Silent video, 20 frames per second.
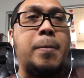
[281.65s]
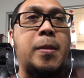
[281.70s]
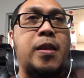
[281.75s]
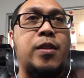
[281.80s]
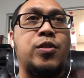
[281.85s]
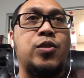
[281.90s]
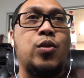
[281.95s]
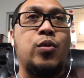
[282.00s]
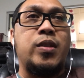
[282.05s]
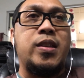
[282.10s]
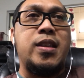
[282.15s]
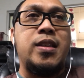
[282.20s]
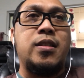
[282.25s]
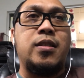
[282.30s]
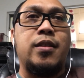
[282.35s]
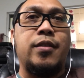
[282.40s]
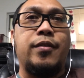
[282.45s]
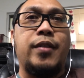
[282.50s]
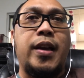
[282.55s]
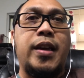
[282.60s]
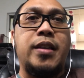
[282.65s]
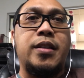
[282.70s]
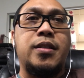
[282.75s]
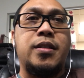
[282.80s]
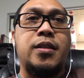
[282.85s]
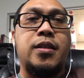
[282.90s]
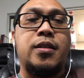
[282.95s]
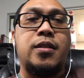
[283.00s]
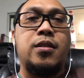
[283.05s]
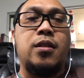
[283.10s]
and so these
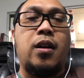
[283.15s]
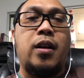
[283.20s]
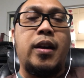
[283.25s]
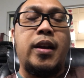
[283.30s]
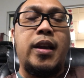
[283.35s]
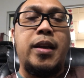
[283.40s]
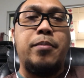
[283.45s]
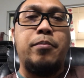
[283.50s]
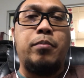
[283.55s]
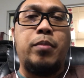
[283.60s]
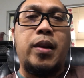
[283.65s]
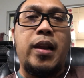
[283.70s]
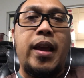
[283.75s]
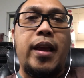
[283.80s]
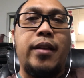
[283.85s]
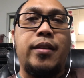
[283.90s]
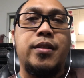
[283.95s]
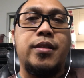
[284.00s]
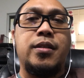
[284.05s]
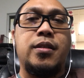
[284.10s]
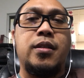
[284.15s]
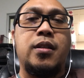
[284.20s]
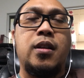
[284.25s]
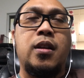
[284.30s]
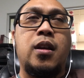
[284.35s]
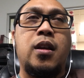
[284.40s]
devices are implants.